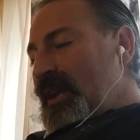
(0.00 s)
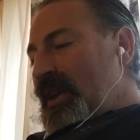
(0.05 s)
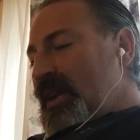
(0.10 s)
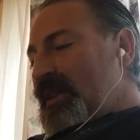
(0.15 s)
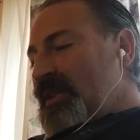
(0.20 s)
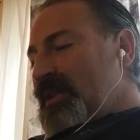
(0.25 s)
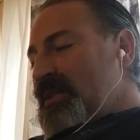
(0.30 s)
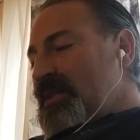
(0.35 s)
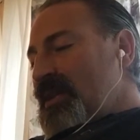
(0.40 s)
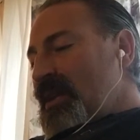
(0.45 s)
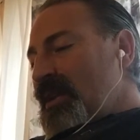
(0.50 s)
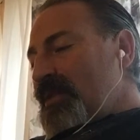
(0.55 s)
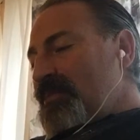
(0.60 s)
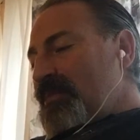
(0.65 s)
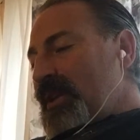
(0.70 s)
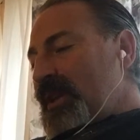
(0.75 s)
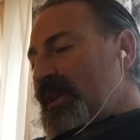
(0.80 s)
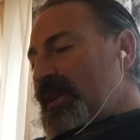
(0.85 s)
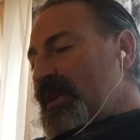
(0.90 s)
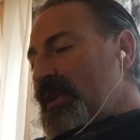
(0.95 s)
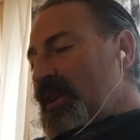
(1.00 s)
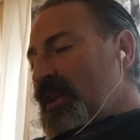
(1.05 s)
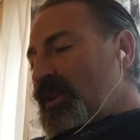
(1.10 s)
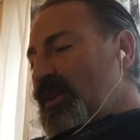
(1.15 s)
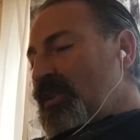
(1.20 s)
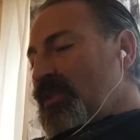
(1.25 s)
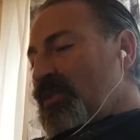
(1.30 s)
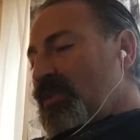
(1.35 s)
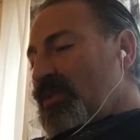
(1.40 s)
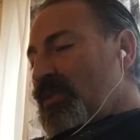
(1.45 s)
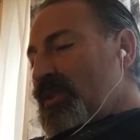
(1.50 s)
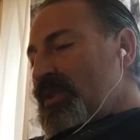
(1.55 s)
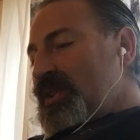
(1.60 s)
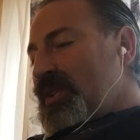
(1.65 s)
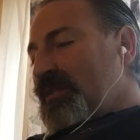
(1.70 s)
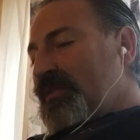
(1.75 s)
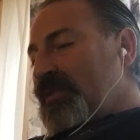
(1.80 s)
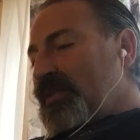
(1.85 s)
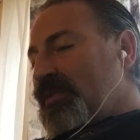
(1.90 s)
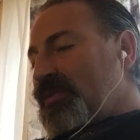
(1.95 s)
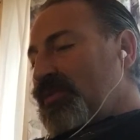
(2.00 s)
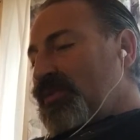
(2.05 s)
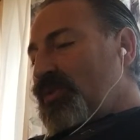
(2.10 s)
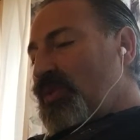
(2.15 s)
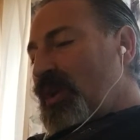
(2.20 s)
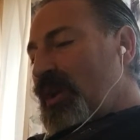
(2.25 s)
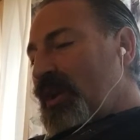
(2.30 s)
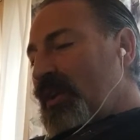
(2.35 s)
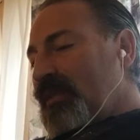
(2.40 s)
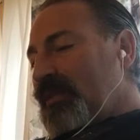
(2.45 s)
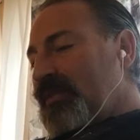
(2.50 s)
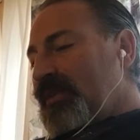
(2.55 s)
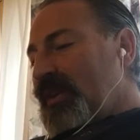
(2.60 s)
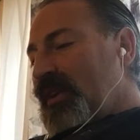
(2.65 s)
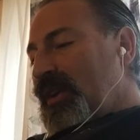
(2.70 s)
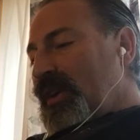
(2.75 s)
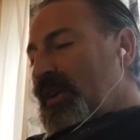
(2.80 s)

It does not mean yours of you 12,